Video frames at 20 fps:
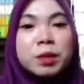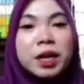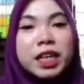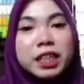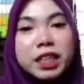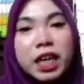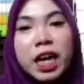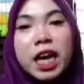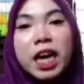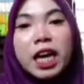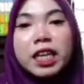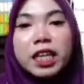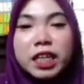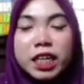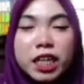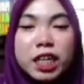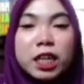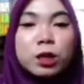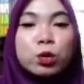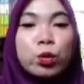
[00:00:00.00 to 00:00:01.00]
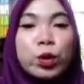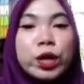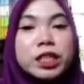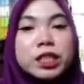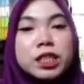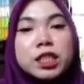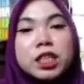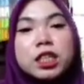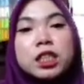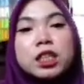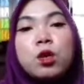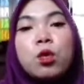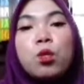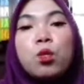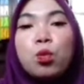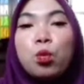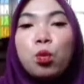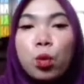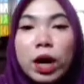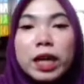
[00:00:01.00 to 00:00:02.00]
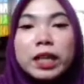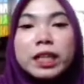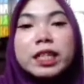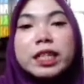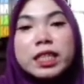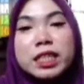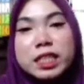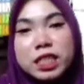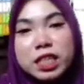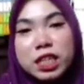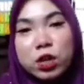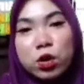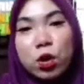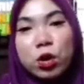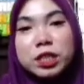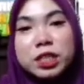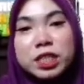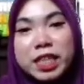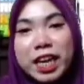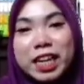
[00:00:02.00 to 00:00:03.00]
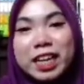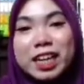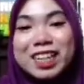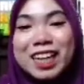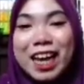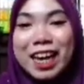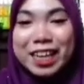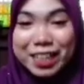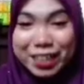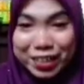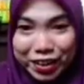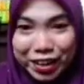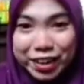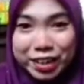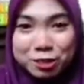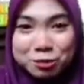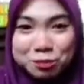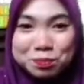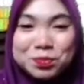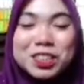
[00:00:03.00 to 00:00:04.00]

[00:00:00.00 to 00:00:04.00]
But here a question, what is the contact diagram?